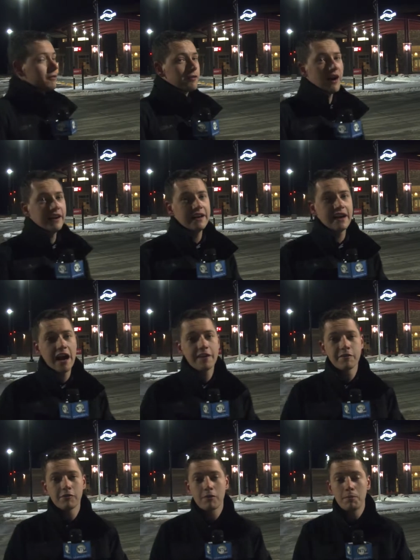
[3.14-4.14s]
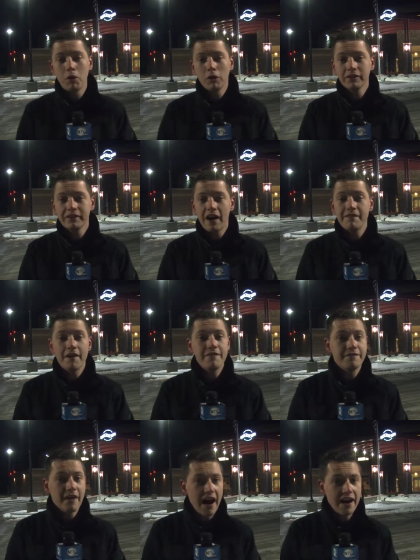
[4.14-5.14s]
Friday night for reports of a
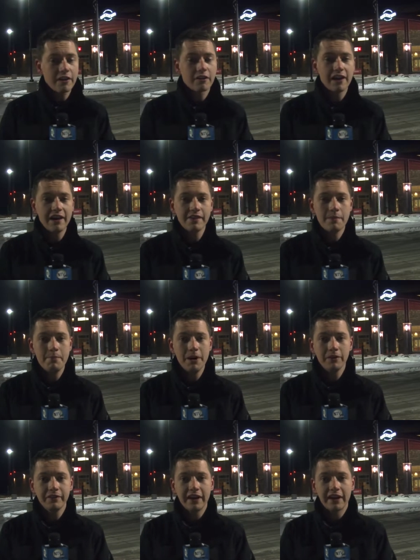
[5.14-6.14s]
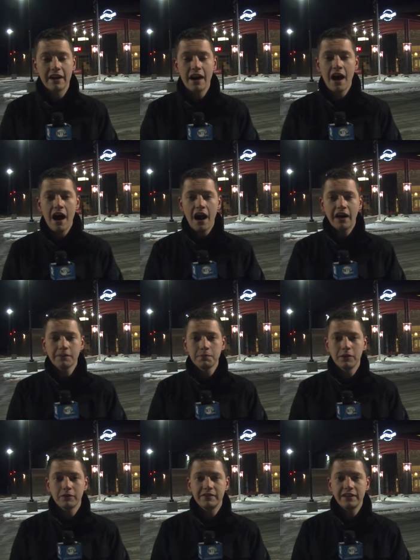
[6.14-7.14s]
fire in the building.
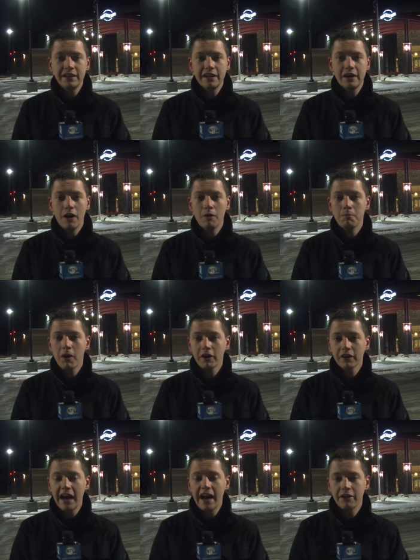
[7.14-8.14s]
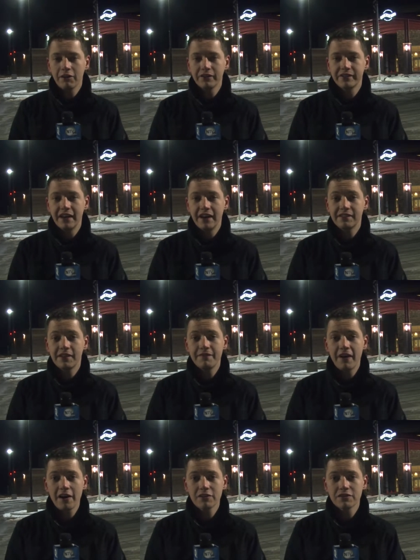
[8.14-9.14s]
Hospital CEO Mark Harrell says the
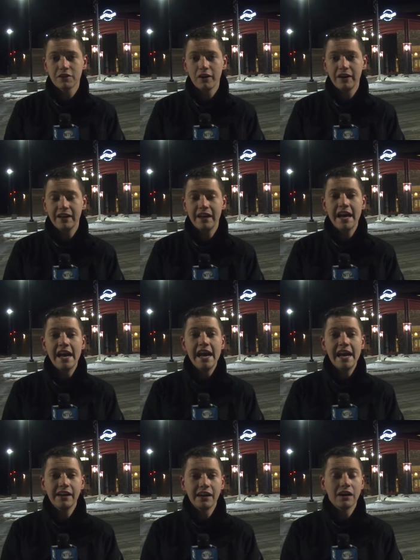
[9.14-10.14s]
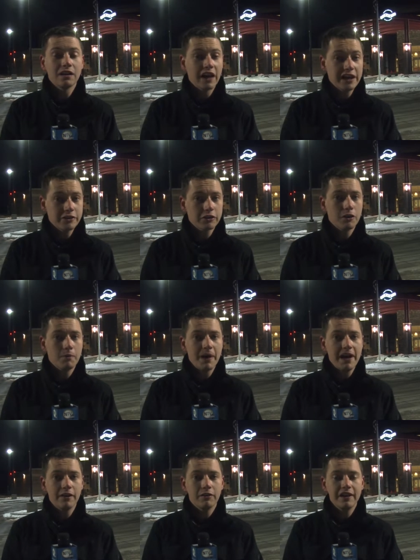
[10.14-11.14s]
fire started in an electrical
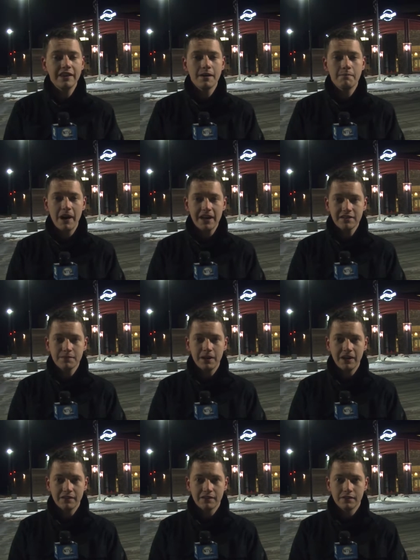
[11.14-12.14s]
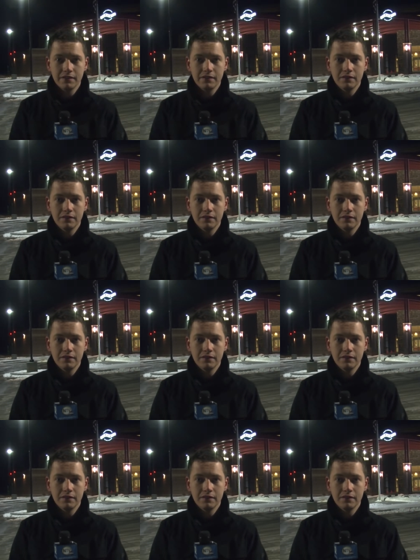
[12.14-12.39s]
panel in the basement.